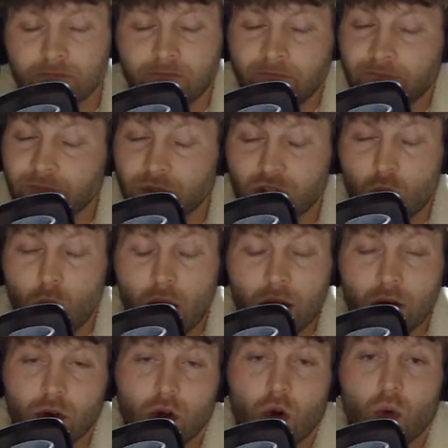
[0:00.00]
So I don't
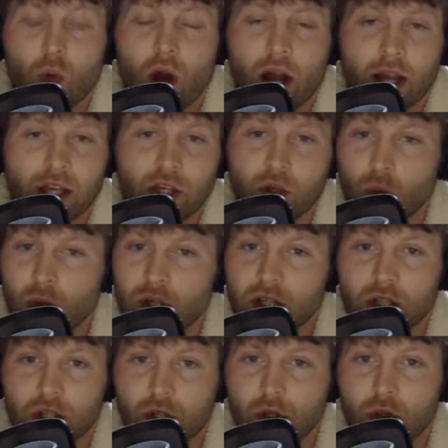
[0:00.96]
know why you wouldn't
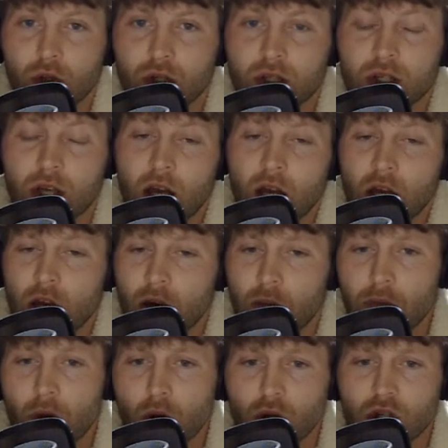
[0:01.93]
use
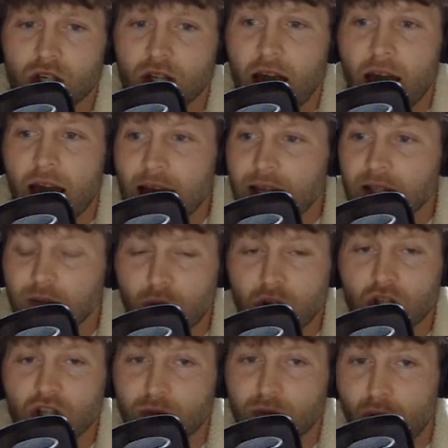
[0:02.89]
motion as much
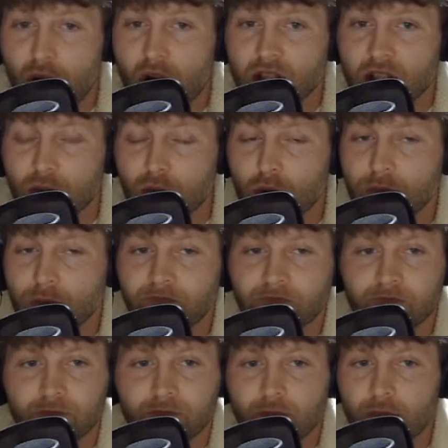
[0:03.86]
as possible,
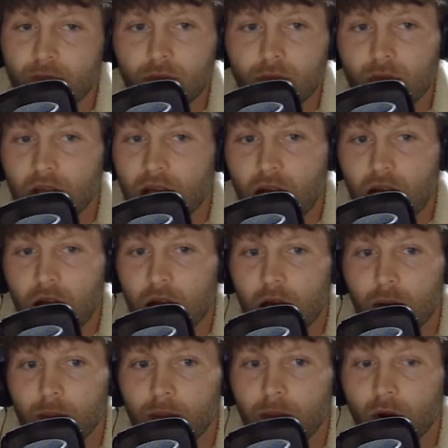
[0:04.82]

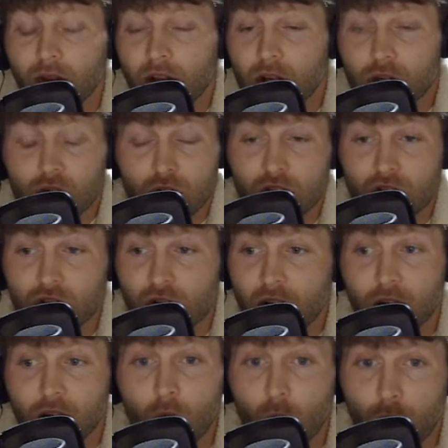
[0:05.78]
unless you're just trying to
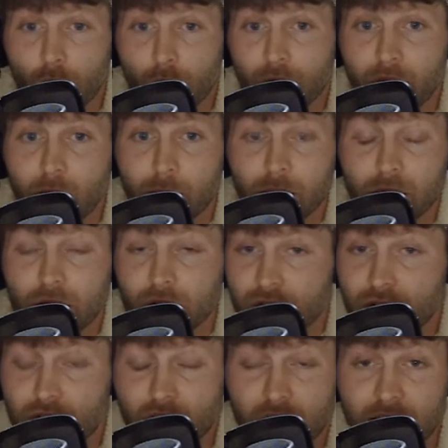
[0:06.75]
go hurry up and you're just
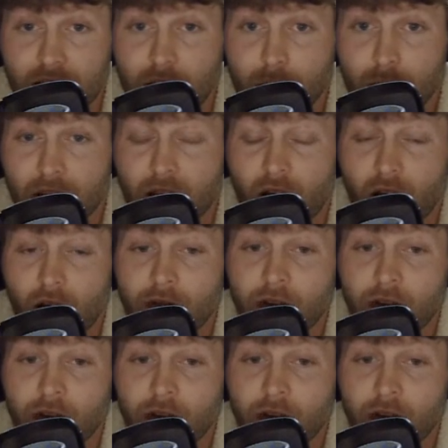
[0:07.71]
trying to get a playoff.